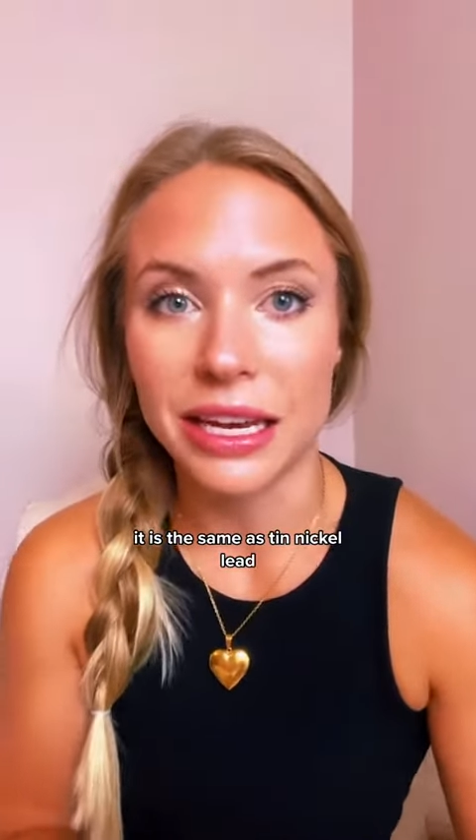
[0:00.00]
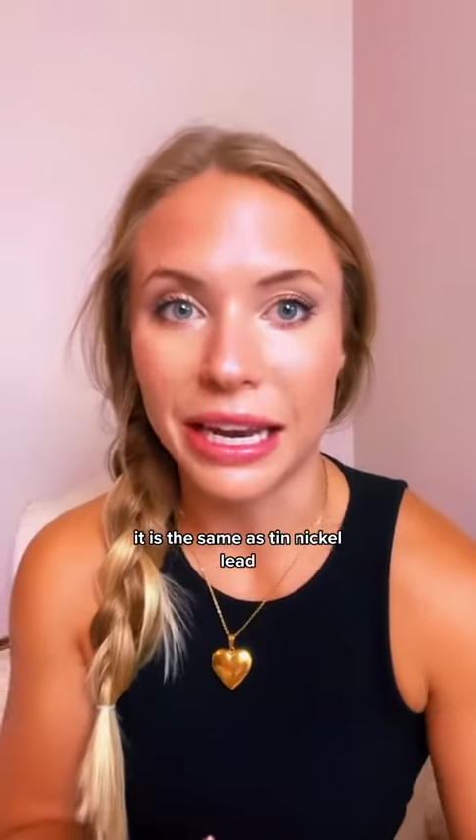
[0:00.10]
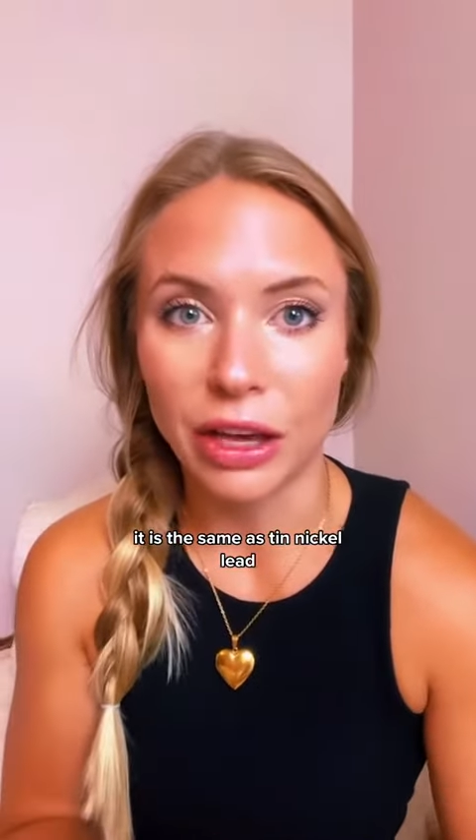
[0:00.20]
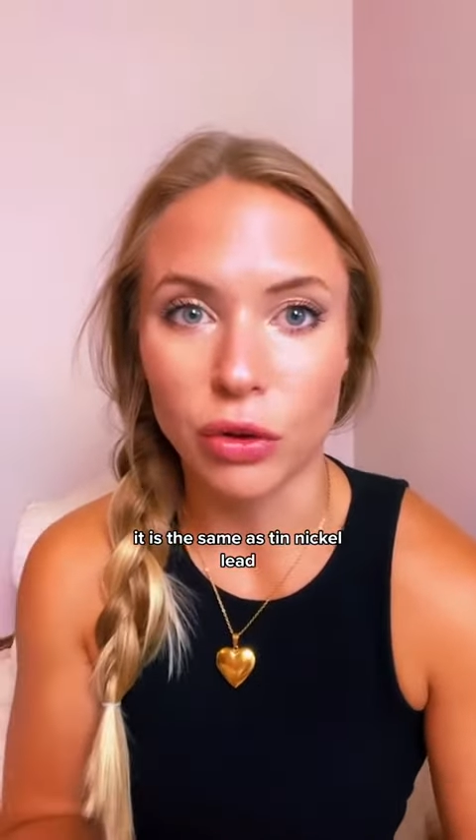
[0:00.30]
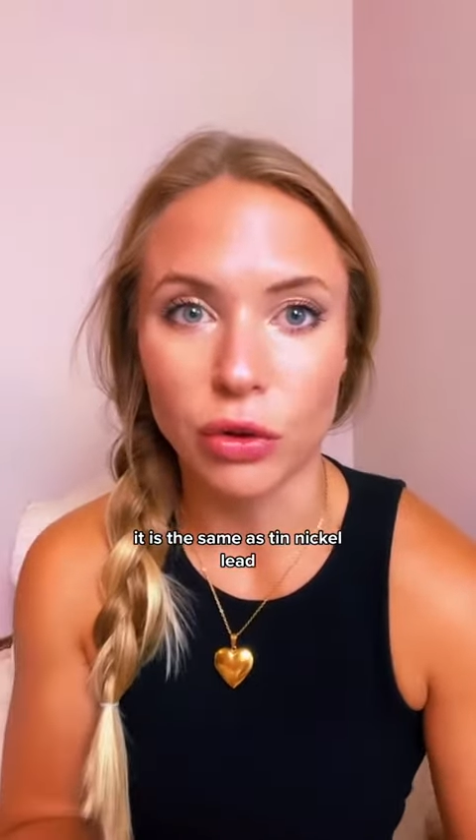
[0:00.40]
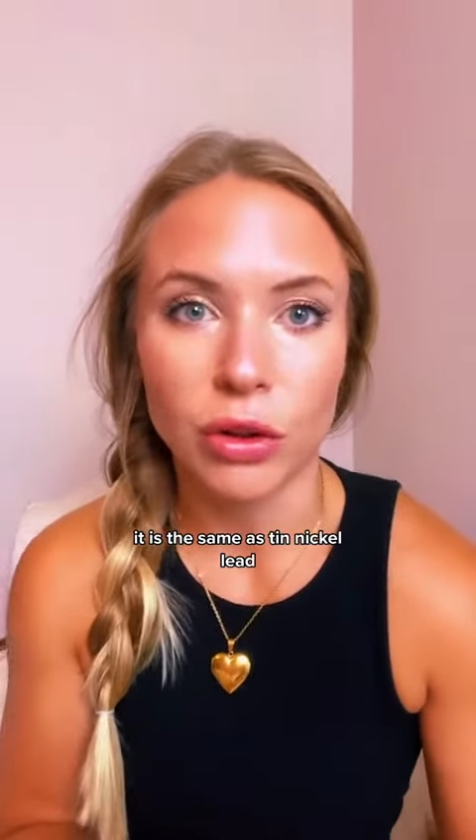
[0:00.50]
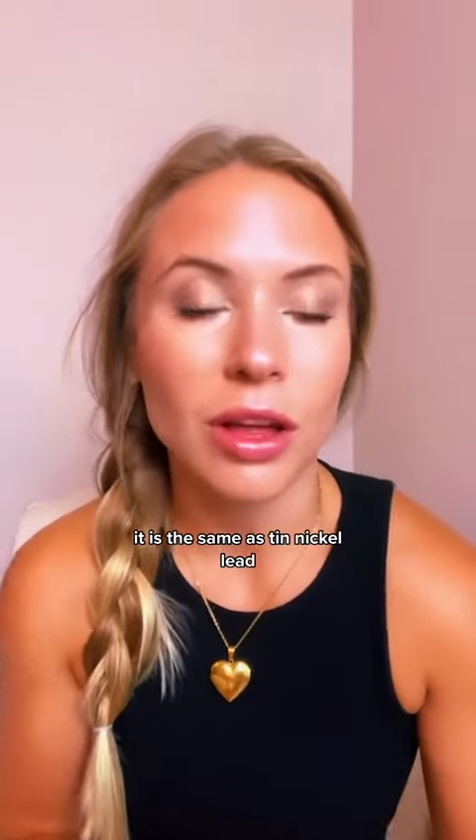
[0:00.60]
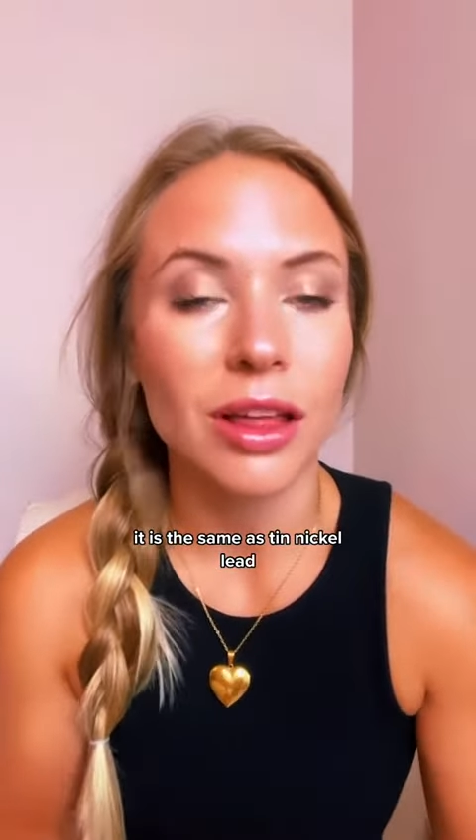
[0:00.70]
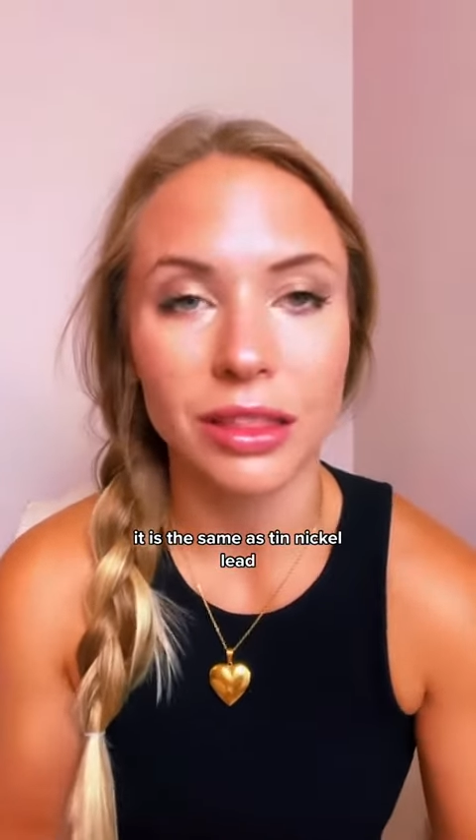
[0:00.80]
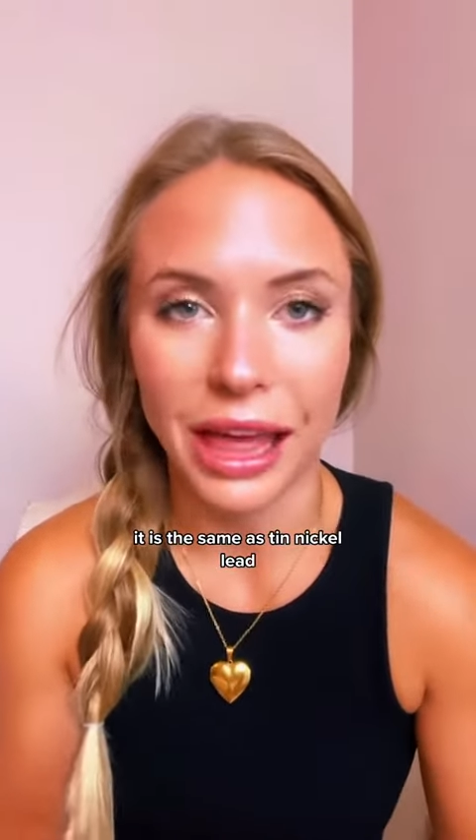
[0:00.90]
nickel,
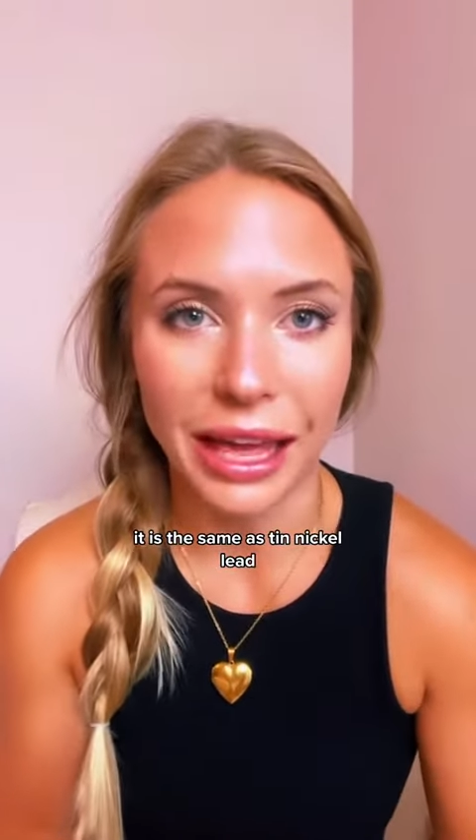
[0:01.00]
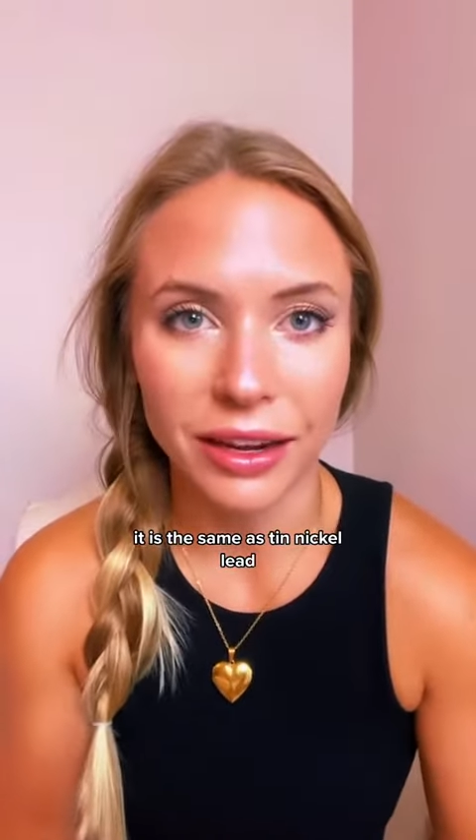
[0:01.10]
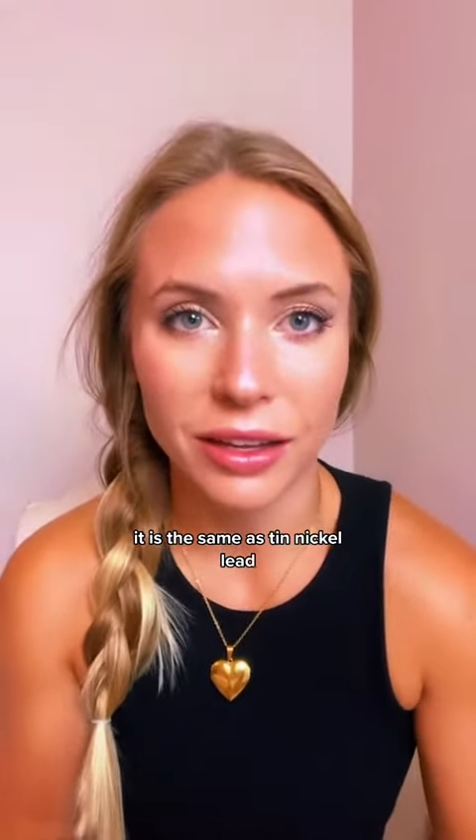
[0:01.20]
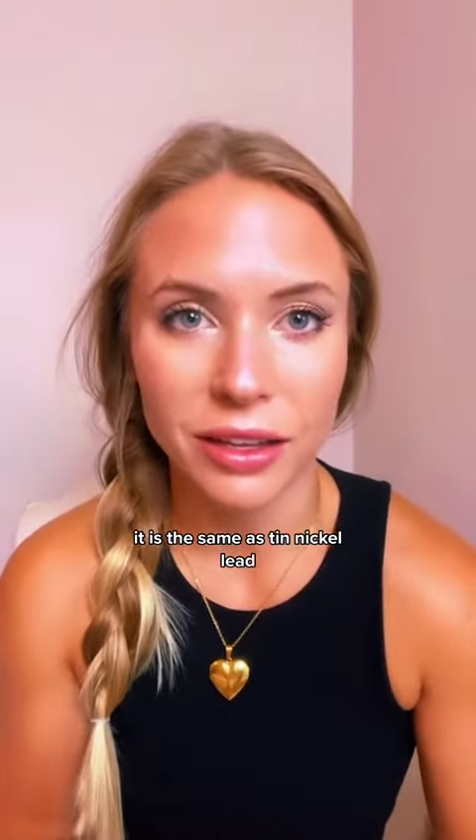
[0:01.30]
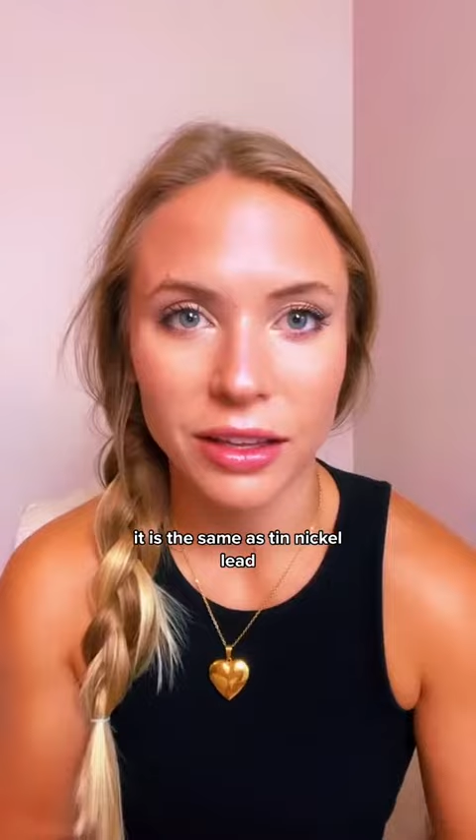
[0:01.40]
lead.